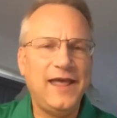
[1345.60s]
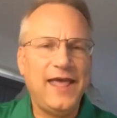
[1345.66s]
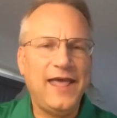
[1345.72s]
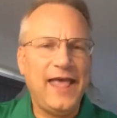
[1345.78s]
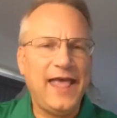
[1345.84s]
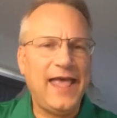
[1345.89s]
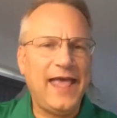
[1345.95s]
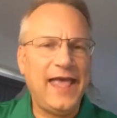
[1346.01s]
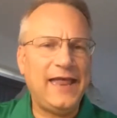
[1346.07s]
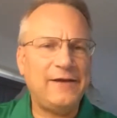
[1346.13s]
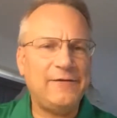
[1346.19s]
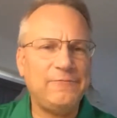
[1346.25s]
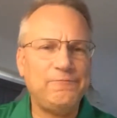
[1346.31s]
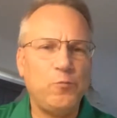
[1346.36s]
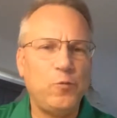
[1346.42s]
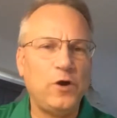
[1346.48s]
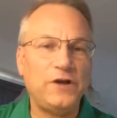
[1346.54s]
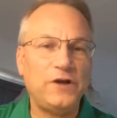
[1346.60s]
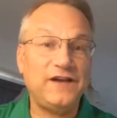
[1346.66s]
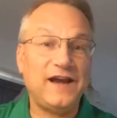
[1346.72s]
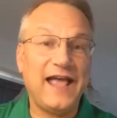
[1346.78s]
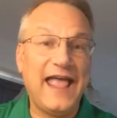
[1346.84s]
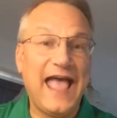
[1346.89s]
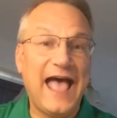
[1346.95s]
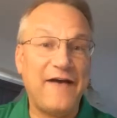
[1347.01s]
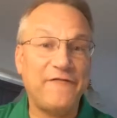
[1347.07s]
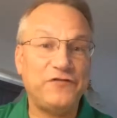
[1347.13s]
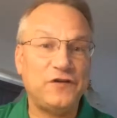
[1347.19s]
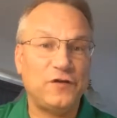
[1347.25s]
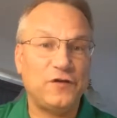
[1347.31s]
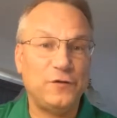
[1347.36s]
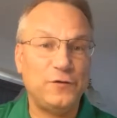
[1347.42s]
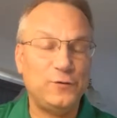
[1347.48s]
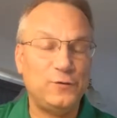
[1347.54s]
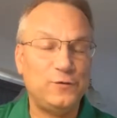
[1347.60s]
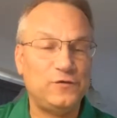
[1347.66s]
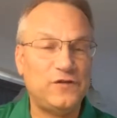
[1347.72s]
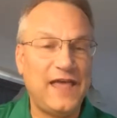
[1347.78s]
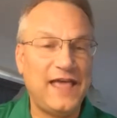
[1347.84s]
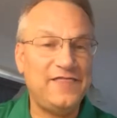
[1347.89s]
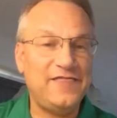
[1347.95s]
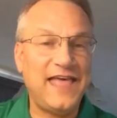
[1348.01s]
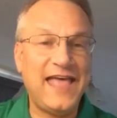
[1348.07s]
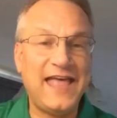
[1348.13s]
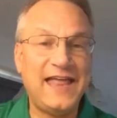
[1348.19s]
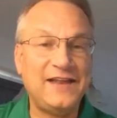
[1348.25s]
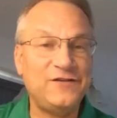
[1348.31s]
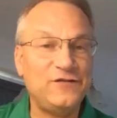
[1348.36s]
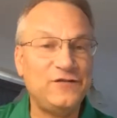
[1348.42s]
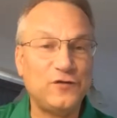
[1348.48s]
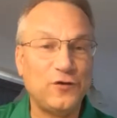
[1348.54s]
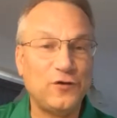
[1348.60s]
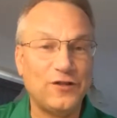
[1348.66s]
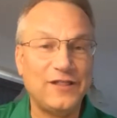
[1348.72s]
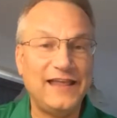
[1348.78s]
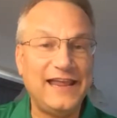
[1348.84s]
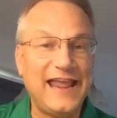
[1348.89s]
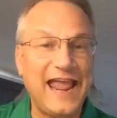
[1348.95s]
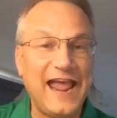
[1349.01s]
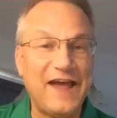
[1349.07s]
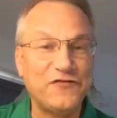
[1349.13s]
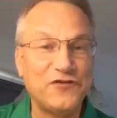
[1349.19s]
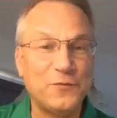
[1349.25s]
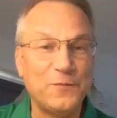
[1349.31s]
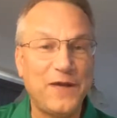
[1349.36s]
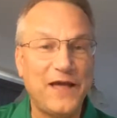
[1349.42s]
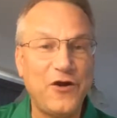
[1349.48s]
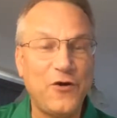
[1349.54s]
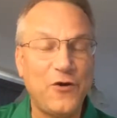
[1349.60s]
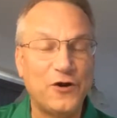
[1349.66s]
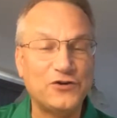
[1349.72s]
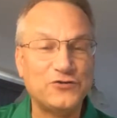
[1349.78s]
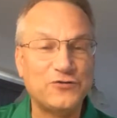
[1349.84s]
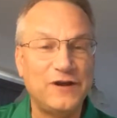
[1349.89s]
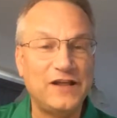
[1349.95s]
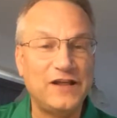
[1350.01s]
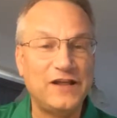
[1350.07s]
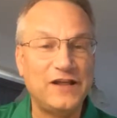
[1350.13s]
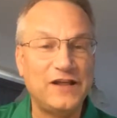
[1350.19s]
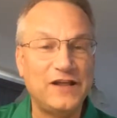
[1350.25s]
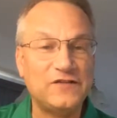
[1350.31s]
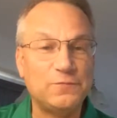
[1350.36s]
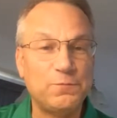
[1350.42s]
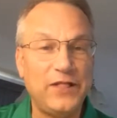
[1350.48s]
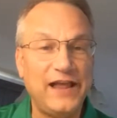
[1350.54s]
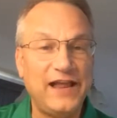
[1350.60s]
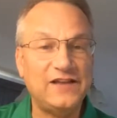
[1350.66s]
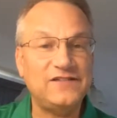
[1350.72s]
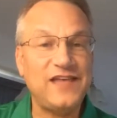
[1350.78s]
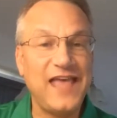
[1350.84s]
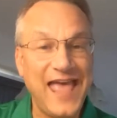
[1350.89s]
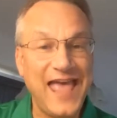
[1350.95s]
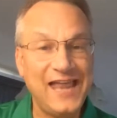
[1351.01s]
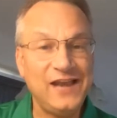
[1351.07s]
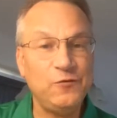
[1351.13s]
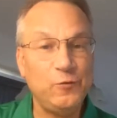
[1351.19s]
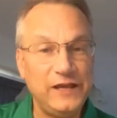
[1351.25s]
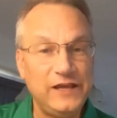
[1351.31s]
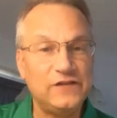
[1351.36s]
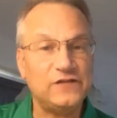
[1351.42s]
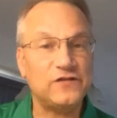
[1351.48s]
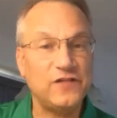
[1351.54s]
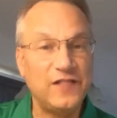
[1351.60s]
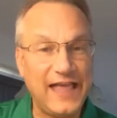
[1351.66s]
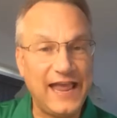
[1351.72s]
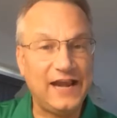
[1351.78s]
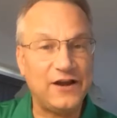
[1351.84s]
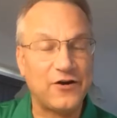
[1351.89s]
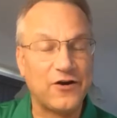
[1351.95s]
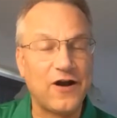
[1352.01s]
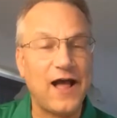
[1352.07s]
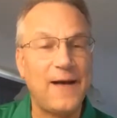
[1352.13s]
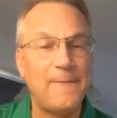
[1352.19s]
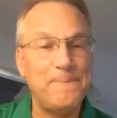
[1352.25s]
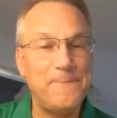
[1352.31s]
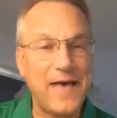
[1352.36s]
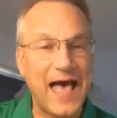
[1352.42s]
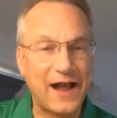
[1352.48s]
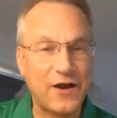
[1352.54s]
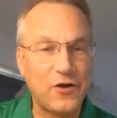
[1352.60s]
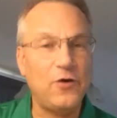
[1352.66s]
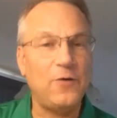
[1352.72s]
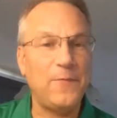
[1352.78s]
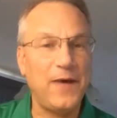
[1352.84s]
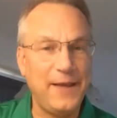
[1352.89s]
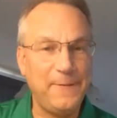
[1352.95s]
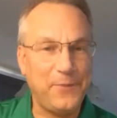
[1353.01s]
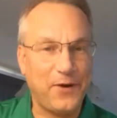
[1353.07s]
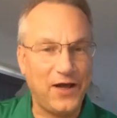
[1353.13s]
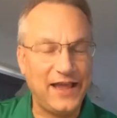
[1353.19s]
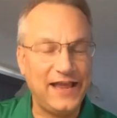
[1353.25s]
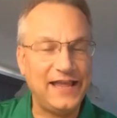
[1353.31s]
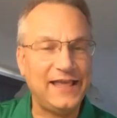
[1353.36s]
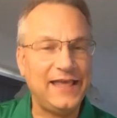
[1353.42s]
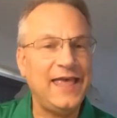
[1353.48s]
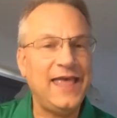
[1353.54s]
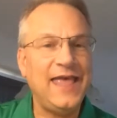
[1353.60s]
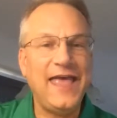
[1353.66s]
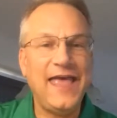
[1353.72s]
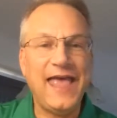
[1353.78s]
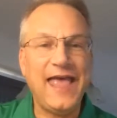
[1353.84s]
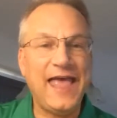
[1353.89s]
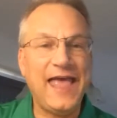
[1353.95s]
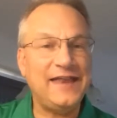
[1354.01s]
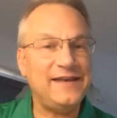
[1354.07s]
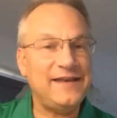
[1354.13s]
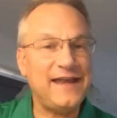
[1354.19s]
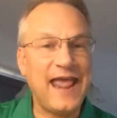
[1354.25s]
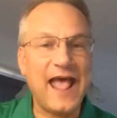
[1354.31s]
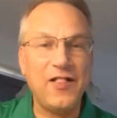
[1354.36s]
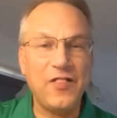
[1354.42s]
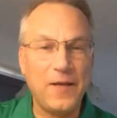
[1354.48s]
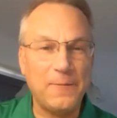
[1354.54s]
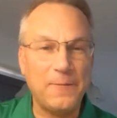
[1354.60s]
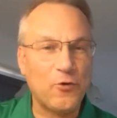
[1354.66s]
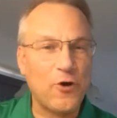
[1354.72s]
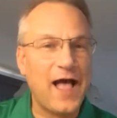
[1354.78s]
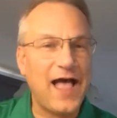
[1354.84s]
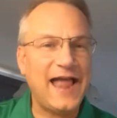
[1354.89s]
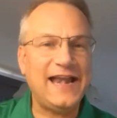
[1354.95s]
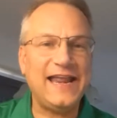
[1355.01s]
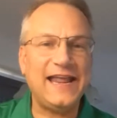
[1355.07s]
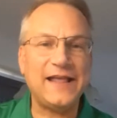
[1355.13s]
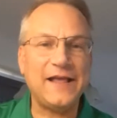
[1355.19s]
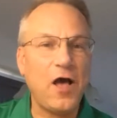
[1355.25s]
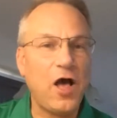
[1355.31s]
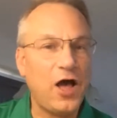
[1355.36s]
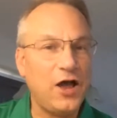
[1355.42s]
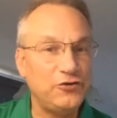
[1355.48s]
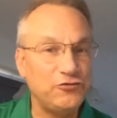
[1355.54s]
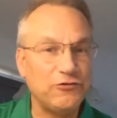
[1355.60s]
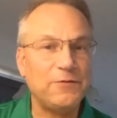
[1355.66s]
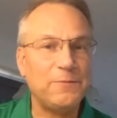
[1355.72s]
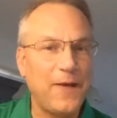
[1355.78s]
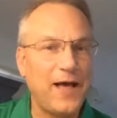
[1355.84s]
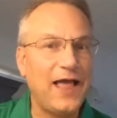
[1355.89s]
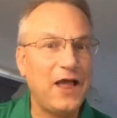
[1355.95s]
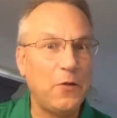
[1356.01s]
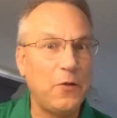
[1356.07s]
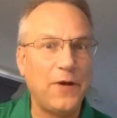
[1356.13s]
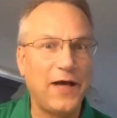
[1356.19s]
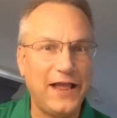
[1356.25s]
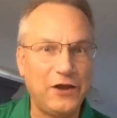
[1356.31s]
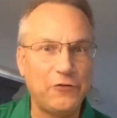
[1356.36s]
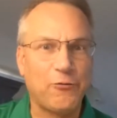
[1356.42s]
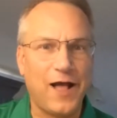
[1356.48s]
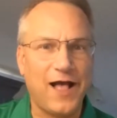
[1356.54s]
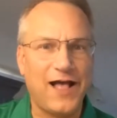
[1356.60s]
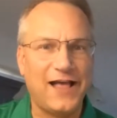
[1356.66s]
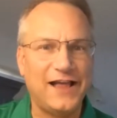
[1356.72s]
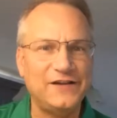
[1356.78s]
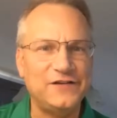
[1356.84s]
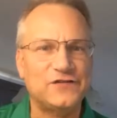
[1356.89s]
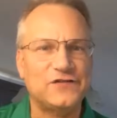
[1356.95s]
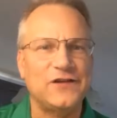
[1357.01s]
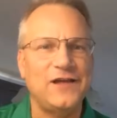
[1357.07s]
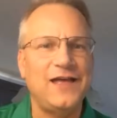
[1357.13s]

And what did I have to lose? And then certainly after my heart transplant, 10 weeks later, I'm back on my bike. And now I'm riding 100-mile bike rides,